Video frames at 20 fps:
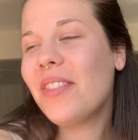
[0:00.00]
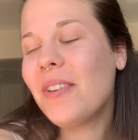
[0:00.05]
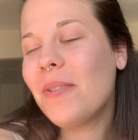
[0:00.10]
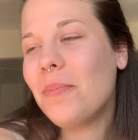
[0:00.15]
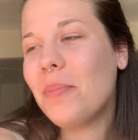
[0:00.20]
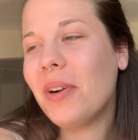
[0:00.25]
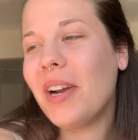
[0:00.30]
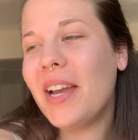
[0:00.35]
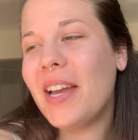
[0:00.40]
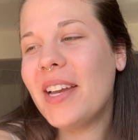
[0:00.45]
the
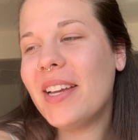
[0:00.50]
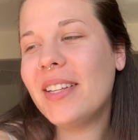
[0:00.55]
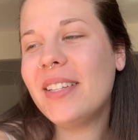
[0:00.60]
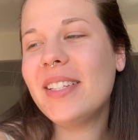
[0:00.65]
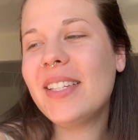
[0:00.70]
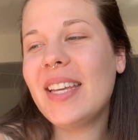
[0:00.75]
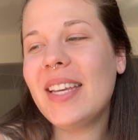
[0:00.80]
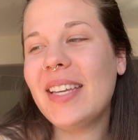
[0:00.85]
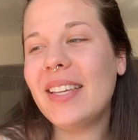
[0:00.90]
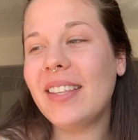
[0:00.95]

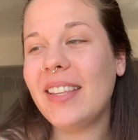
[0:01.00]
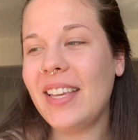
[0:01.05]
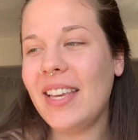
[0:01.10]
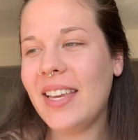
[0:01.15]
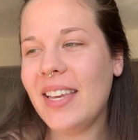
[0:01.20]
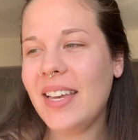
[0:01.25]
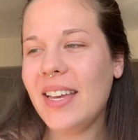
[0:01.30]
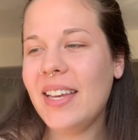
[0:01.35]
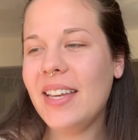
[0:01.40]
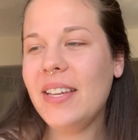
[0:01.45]
brand
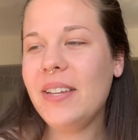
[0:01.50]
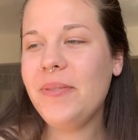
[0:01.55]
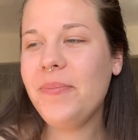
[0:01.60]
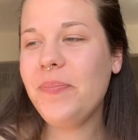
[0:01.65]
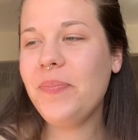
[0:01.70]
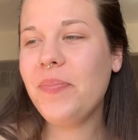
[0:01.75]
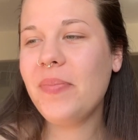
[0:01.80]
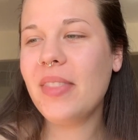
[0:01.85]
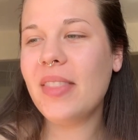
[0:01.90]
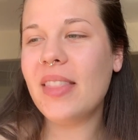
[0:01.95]
Ilia.
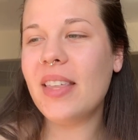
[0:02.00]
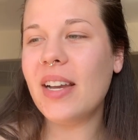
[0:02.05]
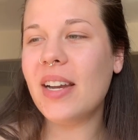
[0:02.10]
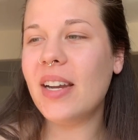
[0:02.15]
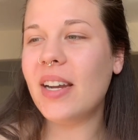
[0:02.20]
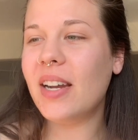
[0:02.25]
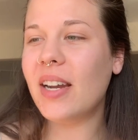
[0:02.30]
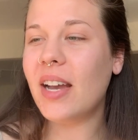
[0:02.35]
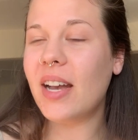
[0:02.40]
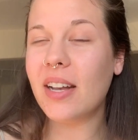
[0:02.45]

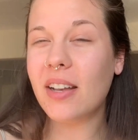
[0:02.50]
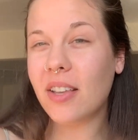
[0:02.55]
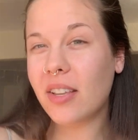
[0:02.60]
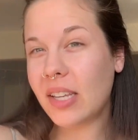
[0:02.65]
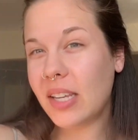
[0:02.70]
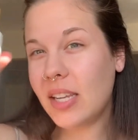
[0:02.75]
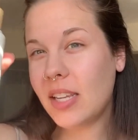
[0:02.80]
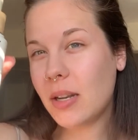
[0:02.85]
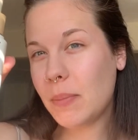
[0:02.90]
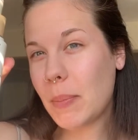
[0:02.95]
They're a
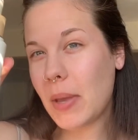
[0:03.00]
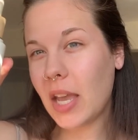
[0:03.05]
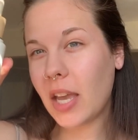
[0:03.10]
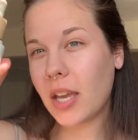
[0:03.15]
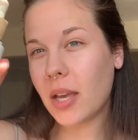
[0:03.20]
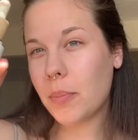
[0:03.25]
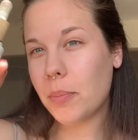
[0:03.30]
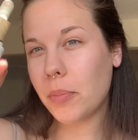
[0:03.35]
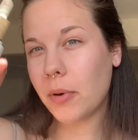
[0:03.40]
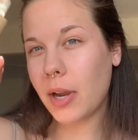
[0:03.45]
clean
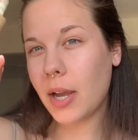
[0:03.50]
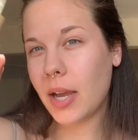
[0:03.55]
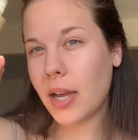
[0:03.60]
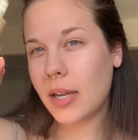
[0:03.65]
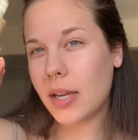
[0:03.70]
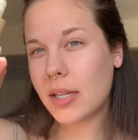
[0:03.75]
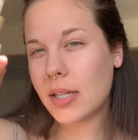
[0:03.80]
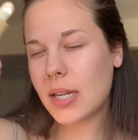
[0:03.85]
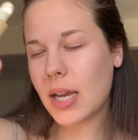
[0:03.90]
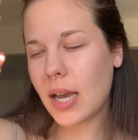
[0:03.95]
makeup
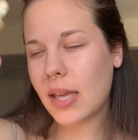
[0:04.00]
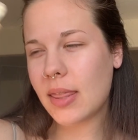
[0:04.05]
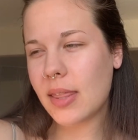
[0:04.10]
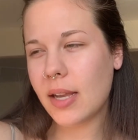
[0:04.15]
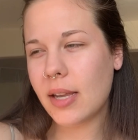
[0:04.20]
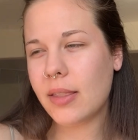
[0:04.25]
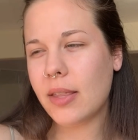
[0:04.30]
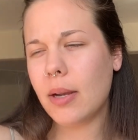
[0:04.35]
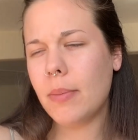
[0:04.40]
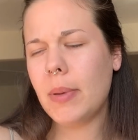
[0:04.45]
brand. I
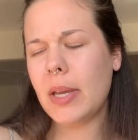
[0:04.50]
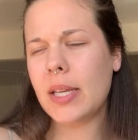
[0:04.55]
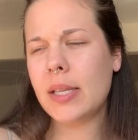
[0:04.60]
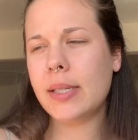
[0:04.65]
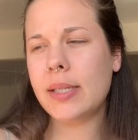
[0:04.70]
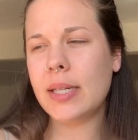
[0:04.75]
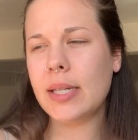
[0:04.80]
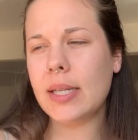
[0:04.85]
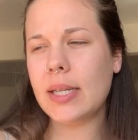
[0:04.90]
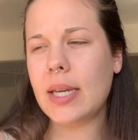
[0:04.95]
think they're based
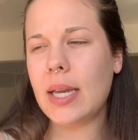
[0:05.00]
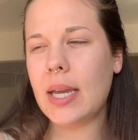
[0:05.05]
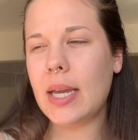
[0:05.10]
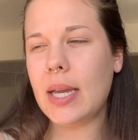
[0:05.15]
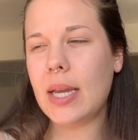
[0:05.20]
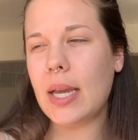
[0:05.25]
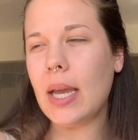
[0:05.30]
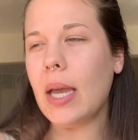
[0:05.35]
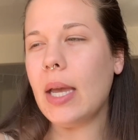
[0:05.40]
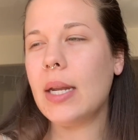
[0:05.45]
in
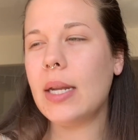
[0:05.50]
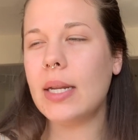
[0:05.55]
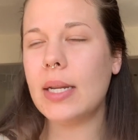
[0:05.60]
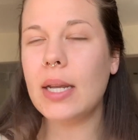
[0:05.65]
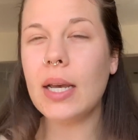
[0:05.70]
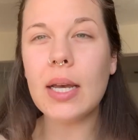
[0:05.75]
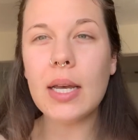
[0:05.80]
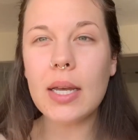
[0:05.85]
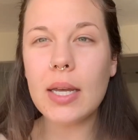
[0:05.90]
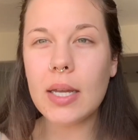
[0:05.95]

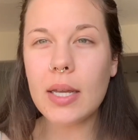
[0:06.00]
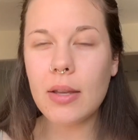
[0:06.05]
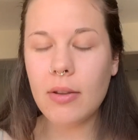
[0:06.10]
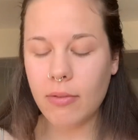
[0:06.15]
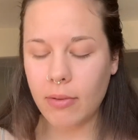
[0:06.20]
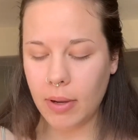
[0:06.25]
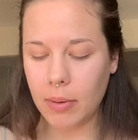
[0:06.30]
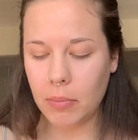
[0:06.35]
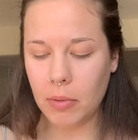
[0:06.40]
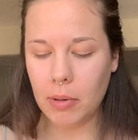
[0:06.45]
Canada, if
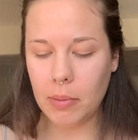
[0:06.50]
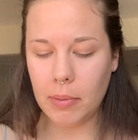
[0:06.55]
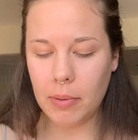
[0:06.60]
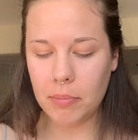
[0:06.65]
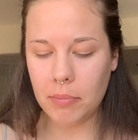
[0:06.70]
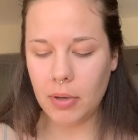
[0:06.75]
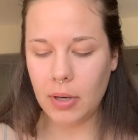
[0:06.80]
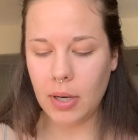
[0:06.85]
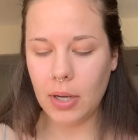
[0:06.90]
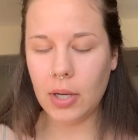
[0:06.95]
I'm
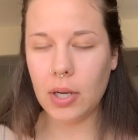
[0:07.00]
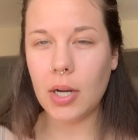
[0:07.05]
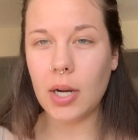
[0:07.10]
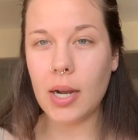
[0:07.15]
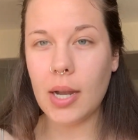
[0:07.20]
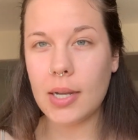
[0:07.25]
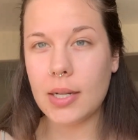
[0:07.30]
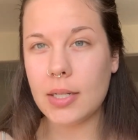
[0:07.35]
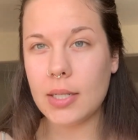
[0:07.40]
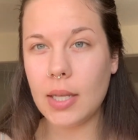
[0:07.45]
remembering
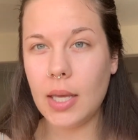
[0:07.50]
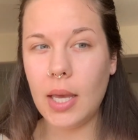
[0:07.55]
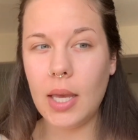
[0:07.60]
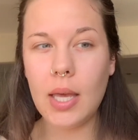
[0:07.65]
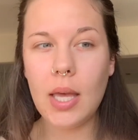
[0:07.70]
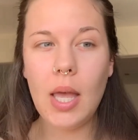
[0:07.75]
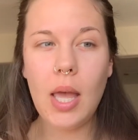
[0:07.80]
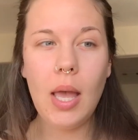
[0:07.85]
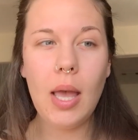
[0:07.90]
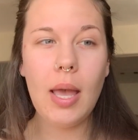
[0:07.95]
correctly.
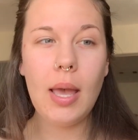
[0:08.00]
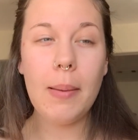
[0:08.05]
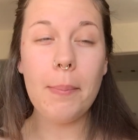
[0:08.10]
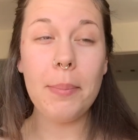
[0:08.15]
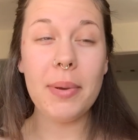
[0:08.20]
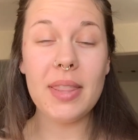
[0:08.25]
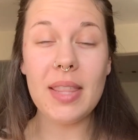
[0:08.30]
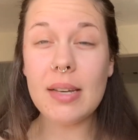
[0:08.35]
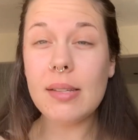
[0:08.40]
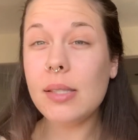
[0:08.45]

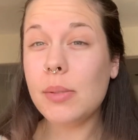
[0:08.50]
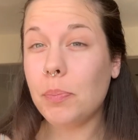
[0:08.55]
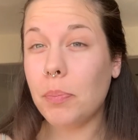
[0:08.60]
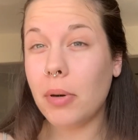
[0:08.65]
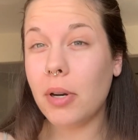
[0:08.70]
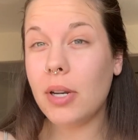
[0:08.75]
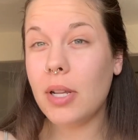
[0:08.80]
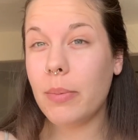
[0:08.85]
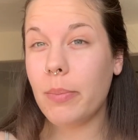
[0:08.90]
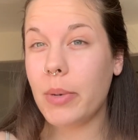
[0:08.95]
But that's
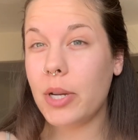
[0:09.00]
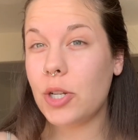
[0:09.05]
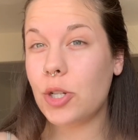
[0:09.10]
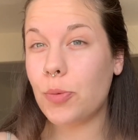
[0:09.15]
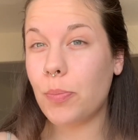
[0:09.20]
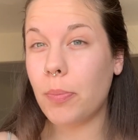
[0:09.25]
pretty much